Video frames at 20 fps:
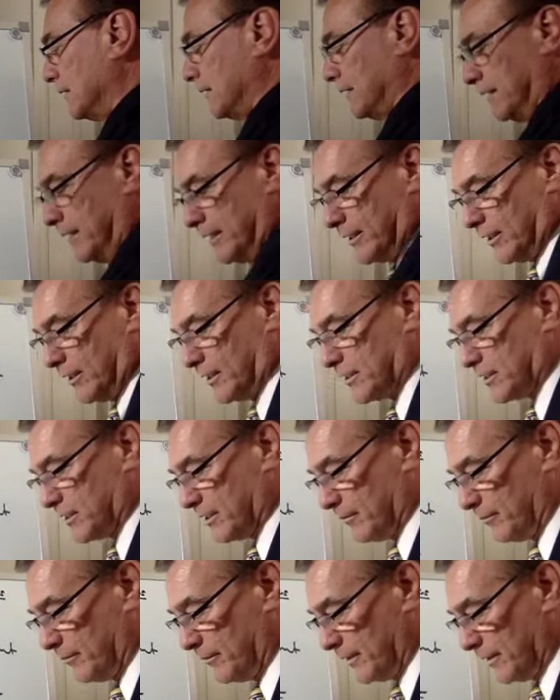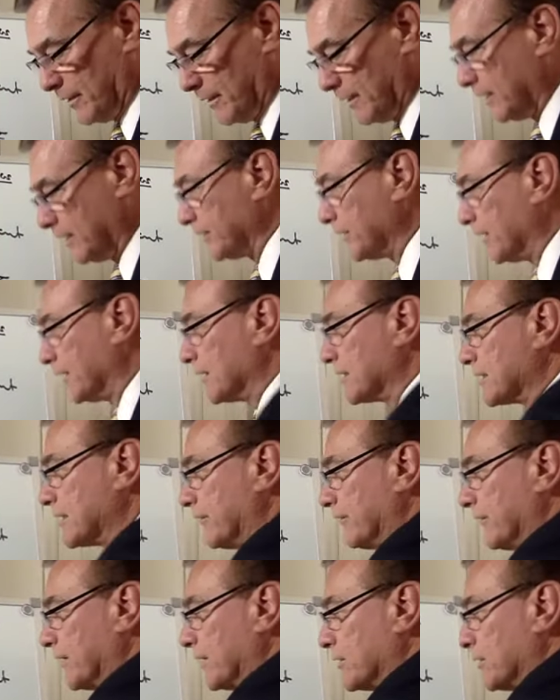it cost them
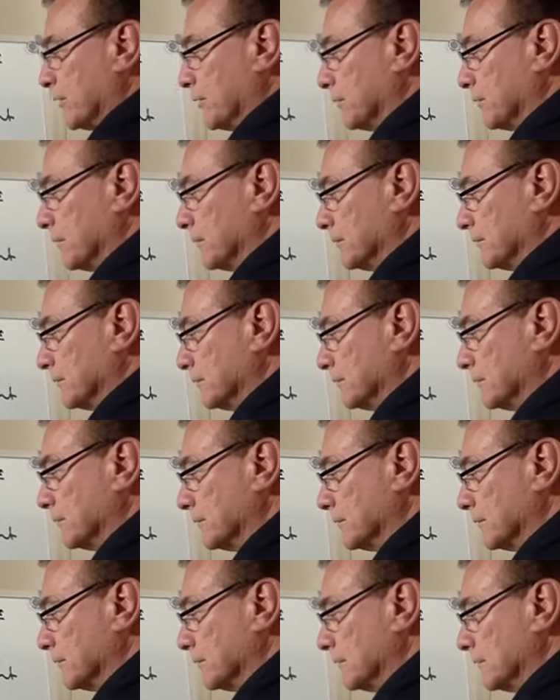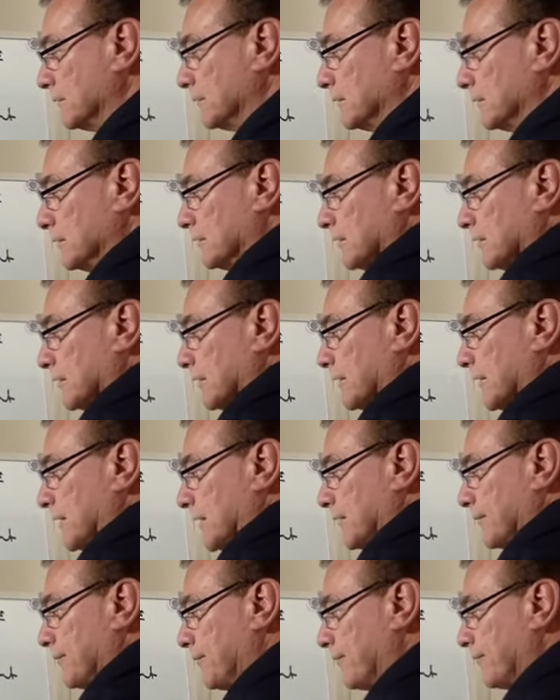$1.72. All
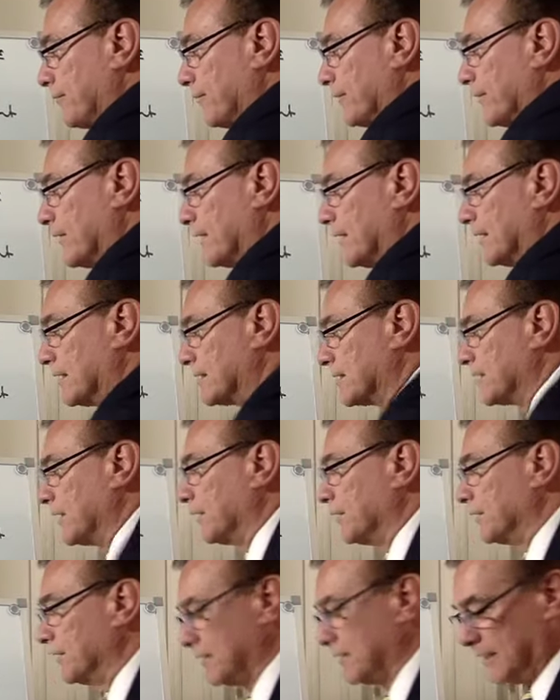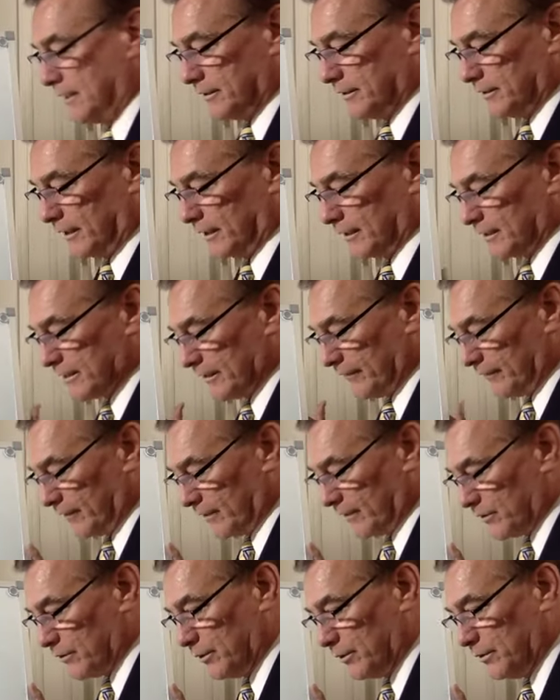right? So,
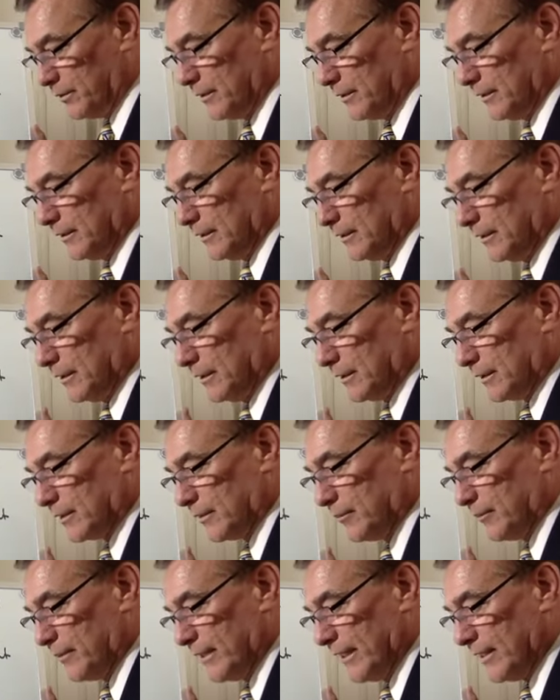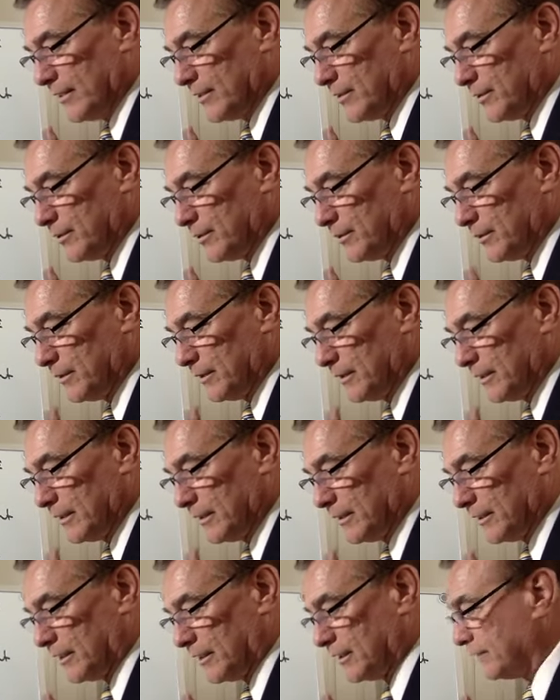$1.72 compared to
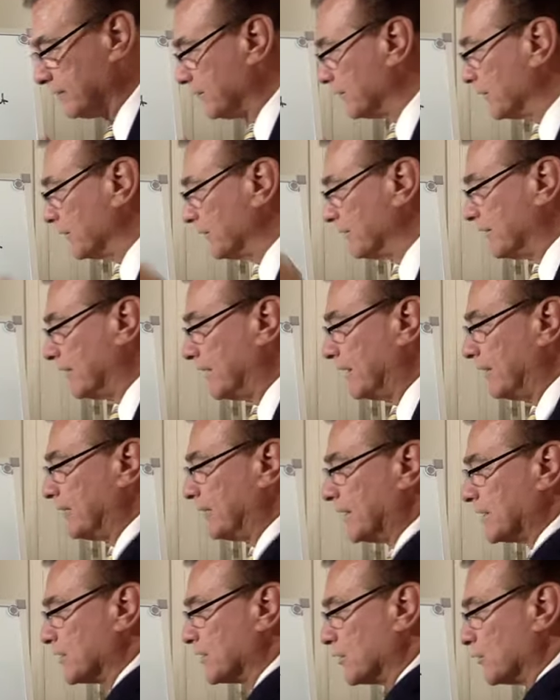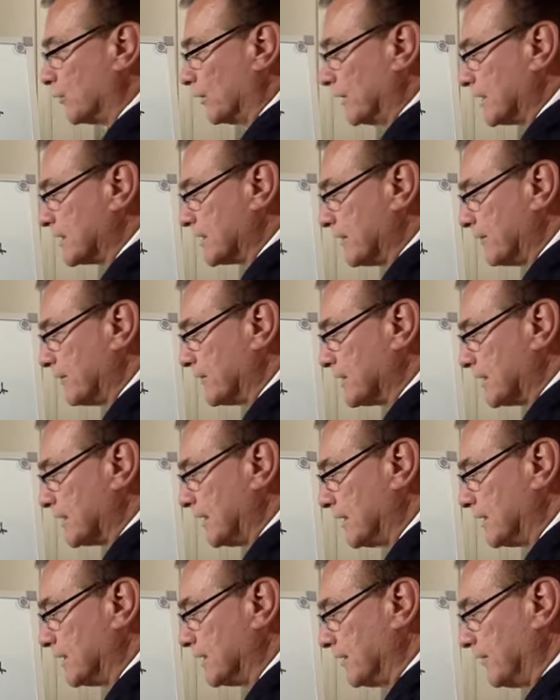$1.45, that's a
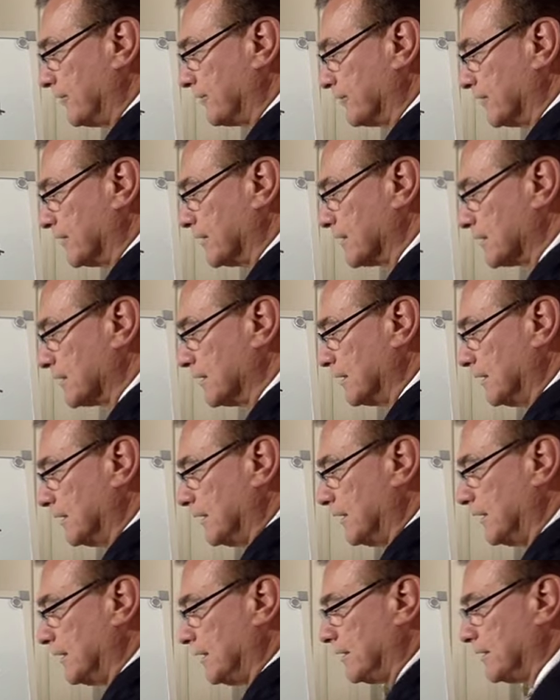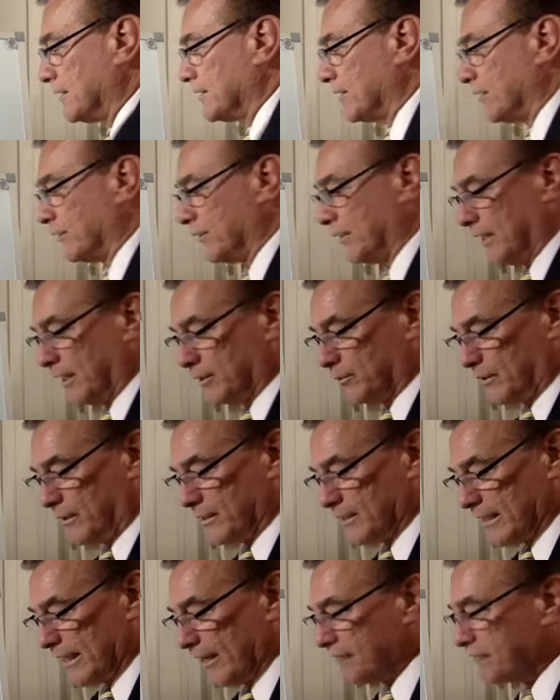27-cent difference. So, in other
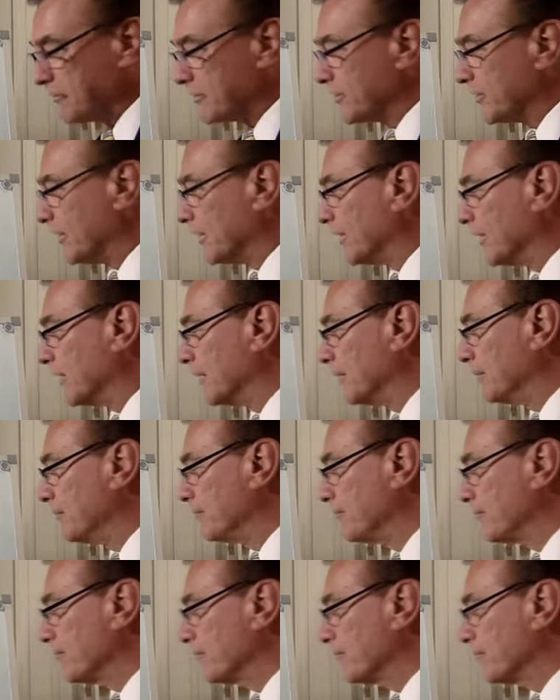words, every time